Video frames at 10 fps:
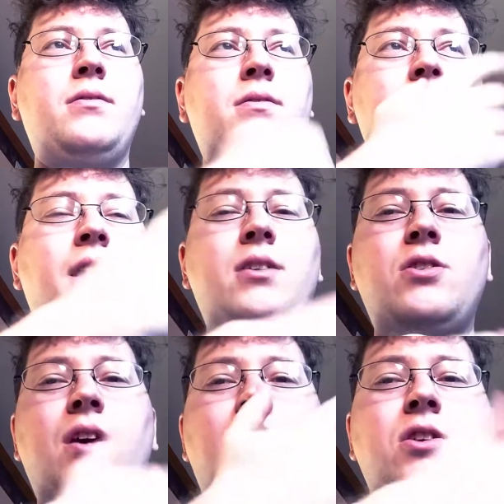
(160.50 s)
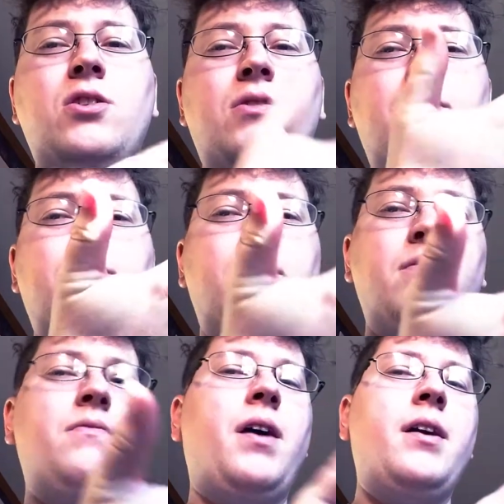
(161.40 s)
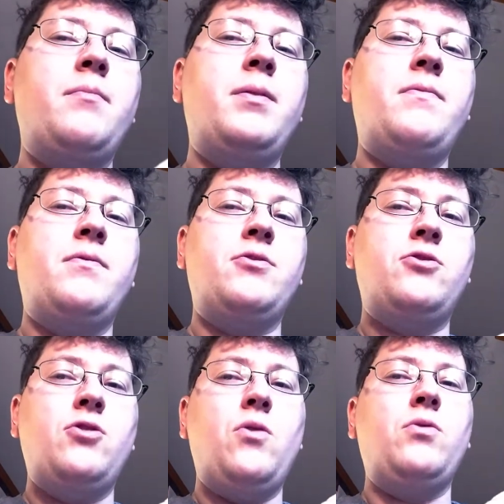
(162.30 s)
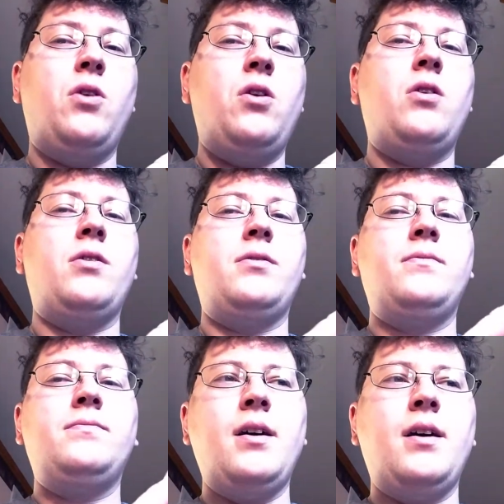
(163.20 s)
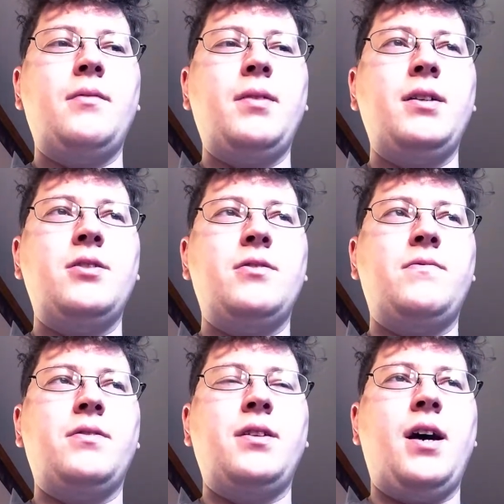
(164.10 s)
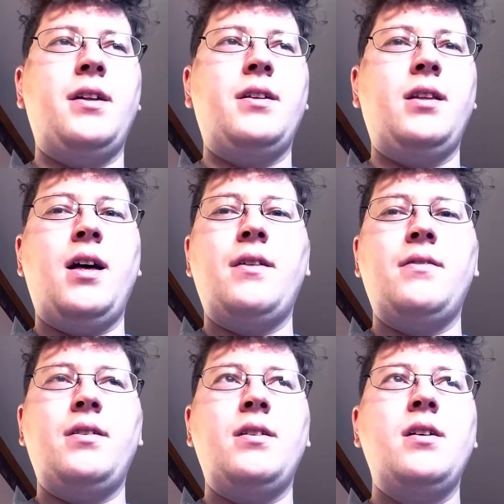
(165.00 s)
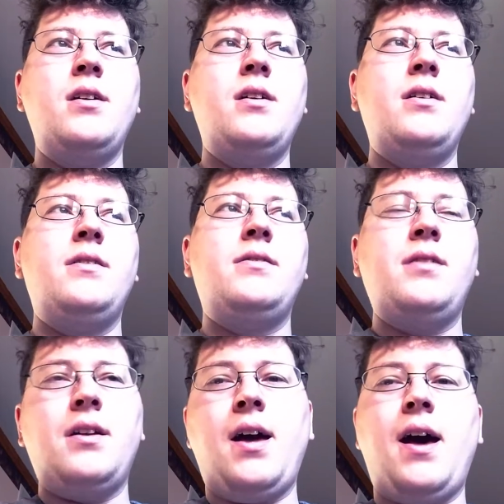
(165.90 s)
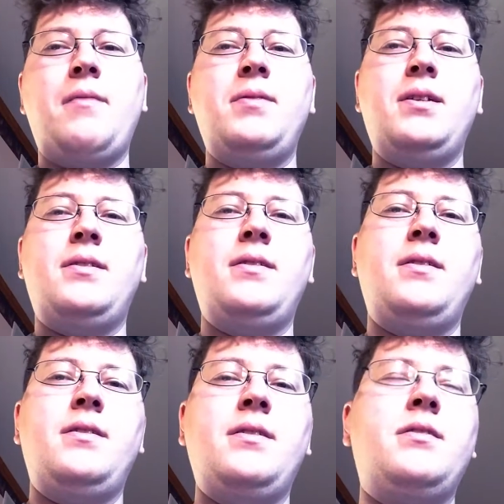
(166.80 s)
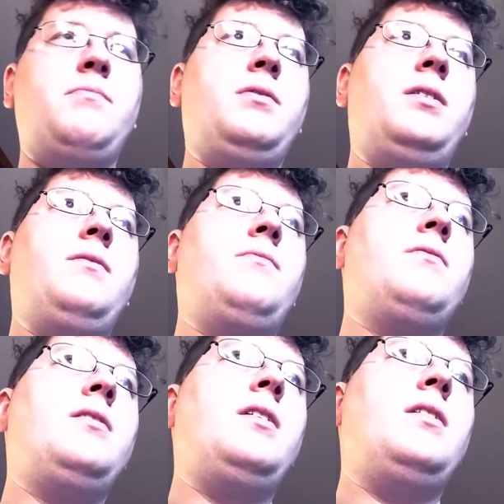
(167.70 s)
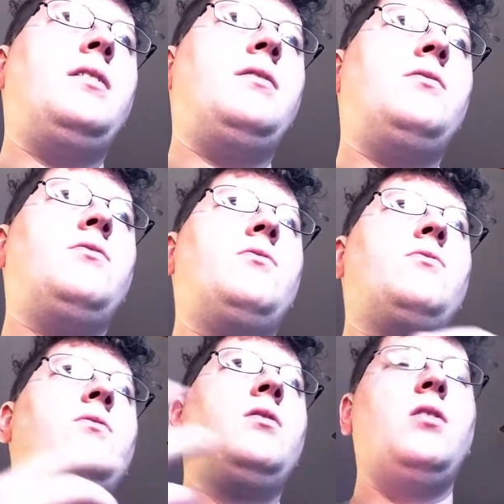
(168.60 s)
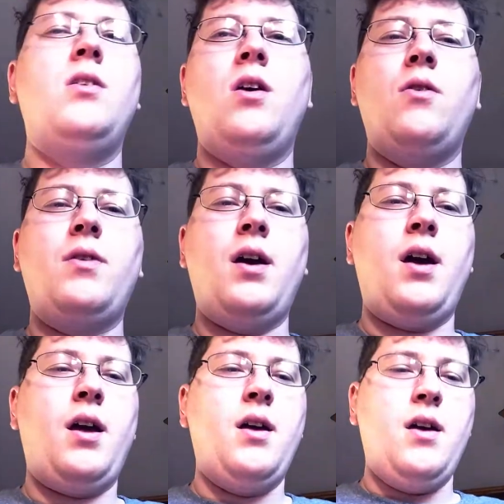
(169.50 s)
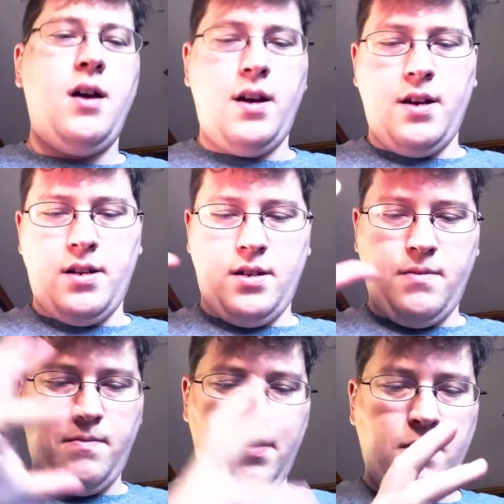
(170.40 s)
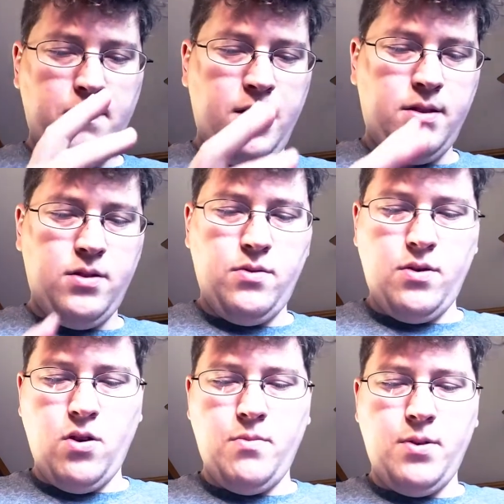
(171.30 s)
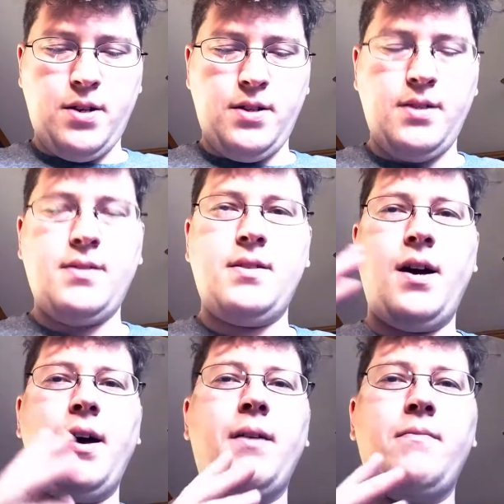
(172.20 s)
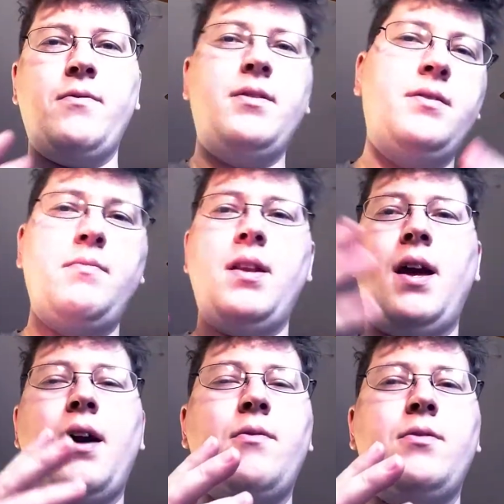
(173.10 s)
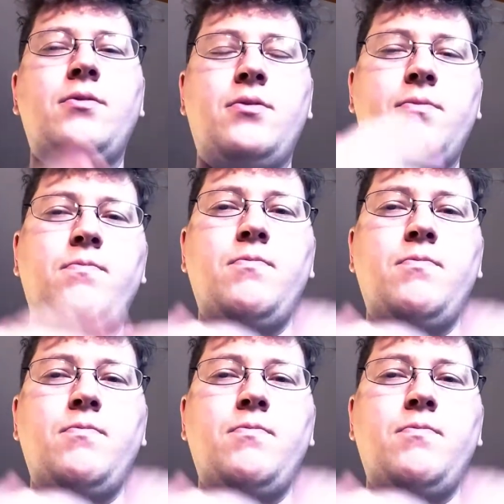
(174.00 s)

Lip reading: the education environment for so long. I'd just forgotten a lot of the study habits and the discipline needed to, okay, I gotta commit to doing homework at this time for this many hours, or